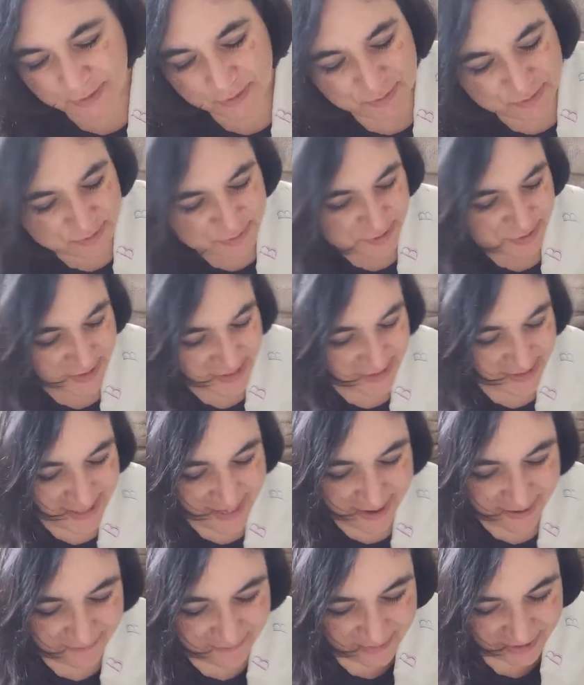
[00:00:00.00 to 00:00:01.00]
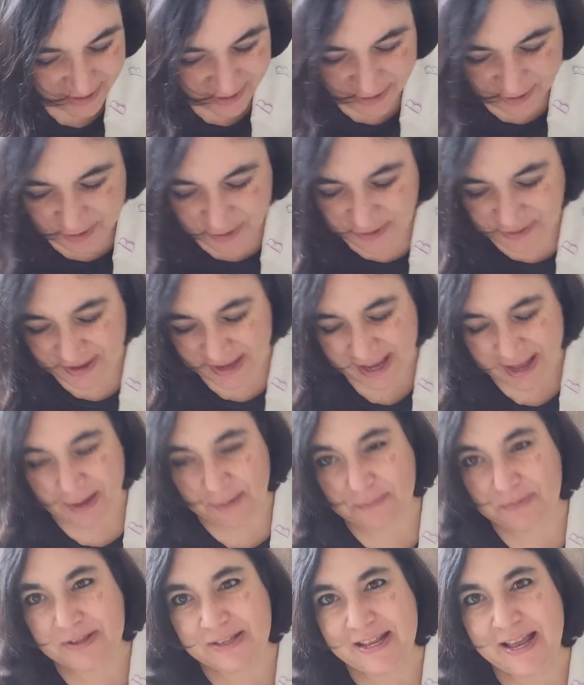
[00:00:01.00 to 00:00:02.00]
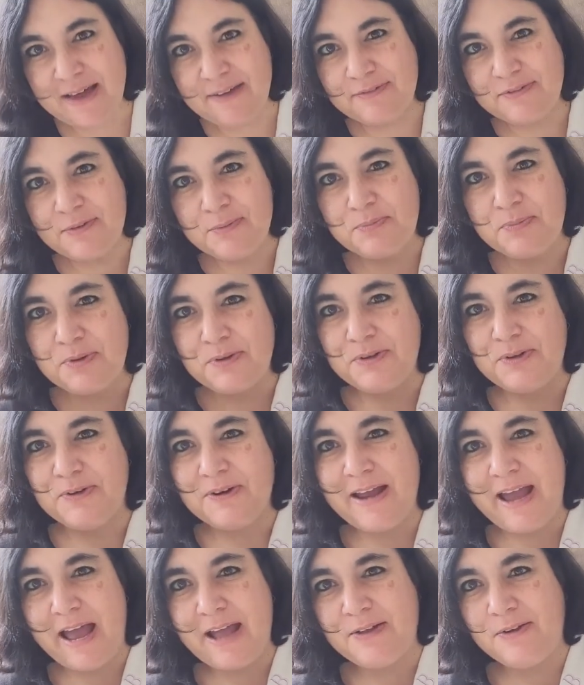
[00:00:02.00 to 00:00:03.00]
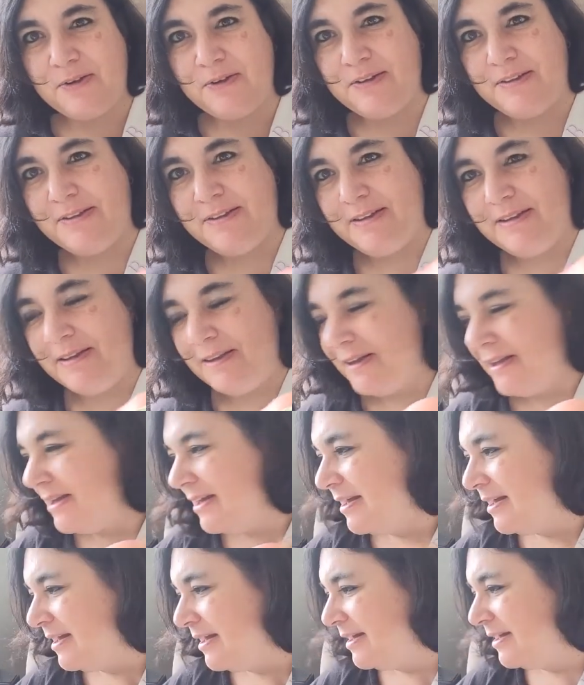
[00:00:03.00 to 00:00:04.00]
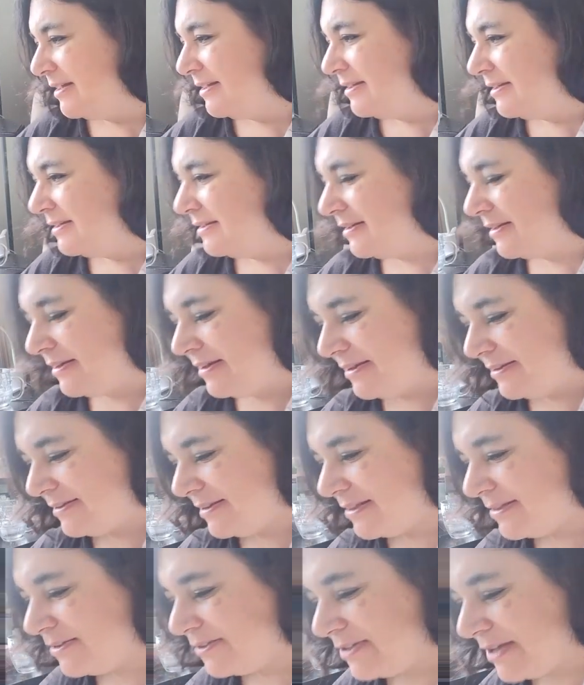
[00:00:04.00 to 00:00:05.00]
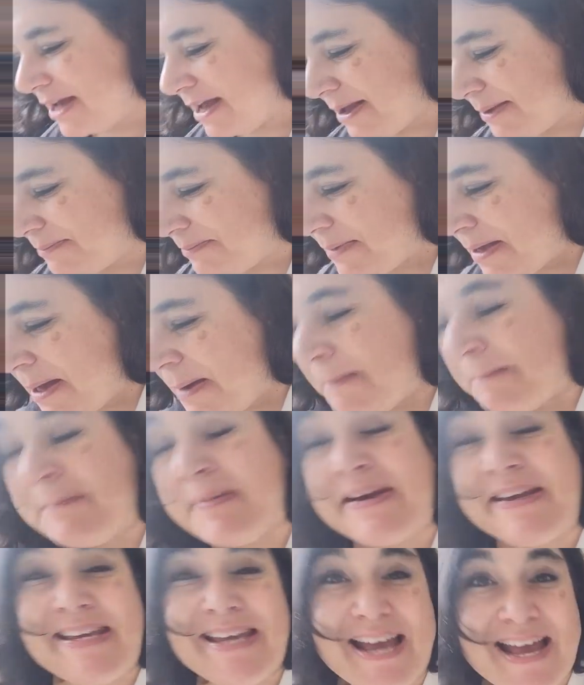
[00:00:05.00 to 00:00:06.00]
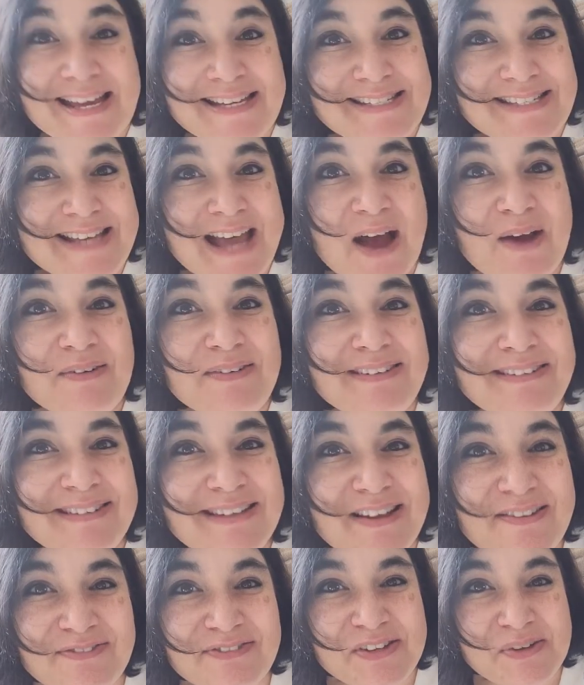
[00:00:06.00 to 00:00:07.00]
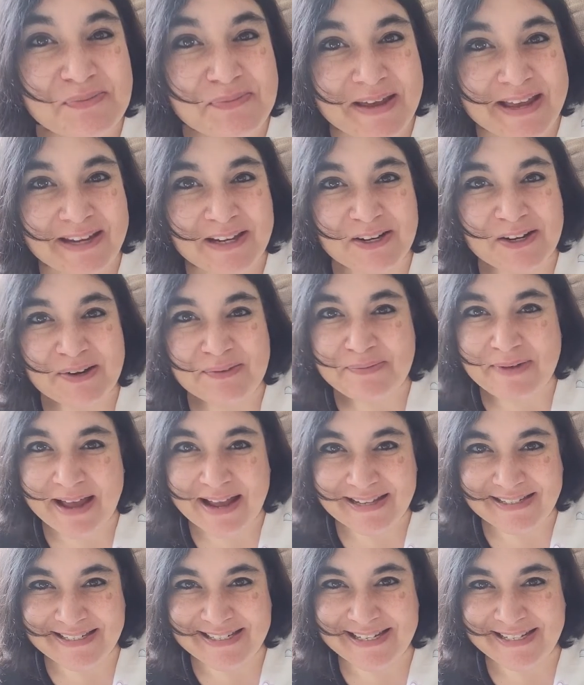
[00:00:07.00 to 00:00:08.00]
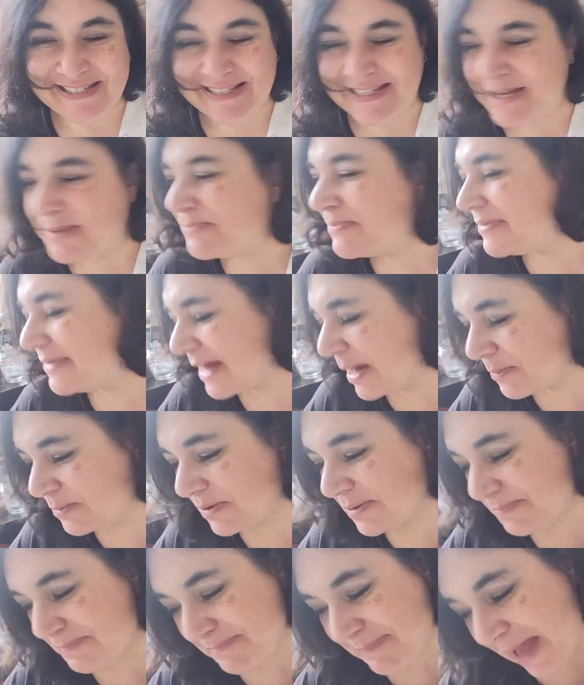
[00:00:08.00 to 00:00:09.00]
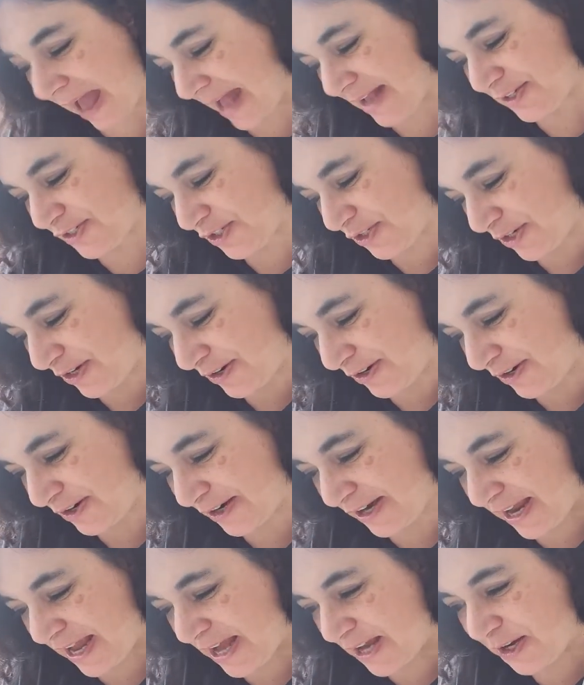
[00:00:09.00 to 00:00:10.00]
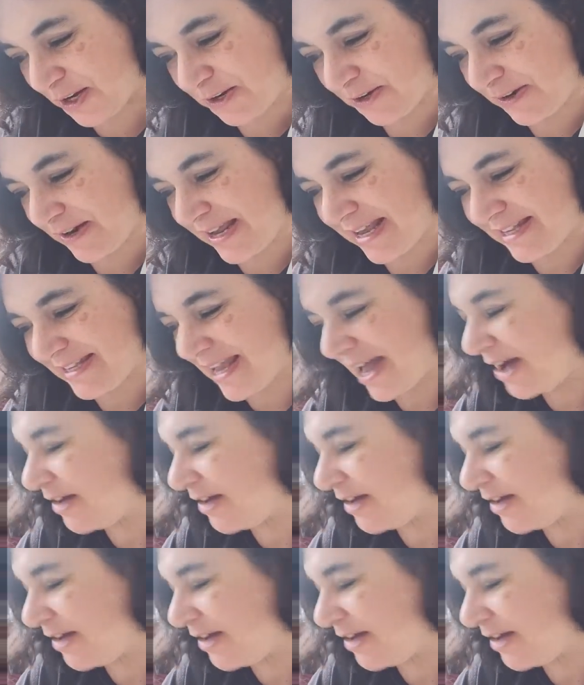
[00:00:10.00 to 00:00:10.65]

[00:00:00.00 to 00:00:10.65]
Ooh, she's a heavy girl. Okay, I'm gonna have to put her hat on another time. But yes, I would love to make her a passy clip that will match her green